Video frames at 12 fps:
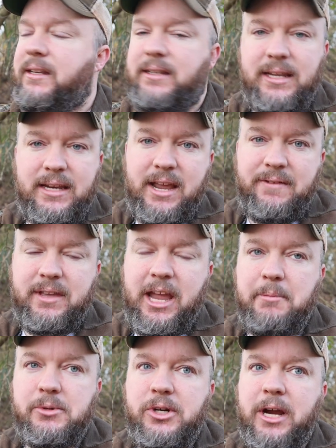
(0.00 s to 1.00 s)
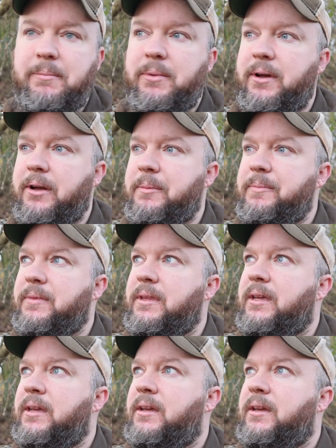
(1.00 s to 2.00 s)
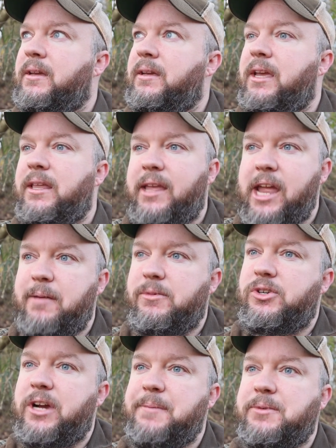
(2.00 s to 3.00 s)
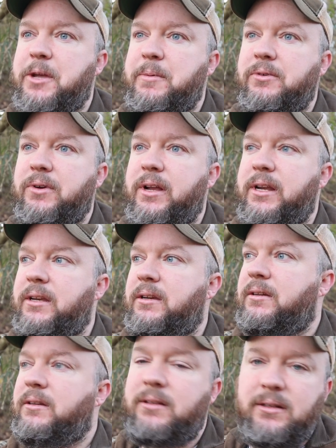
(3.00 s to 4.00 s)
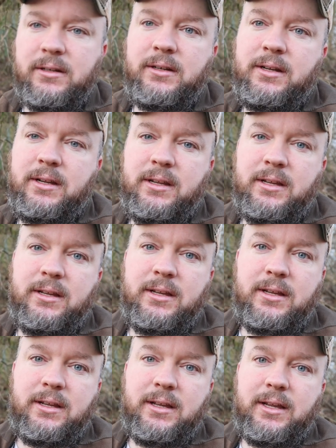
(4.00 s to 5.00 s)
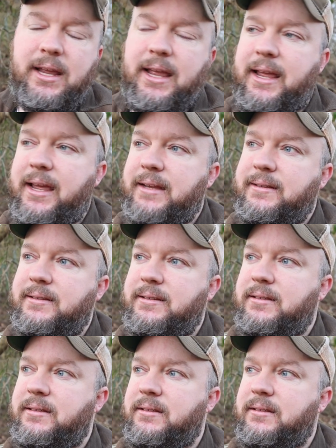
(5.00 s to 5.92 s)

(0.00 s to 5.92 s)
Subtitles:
Didn't have the camera trap up. Get the camera traps up and running, and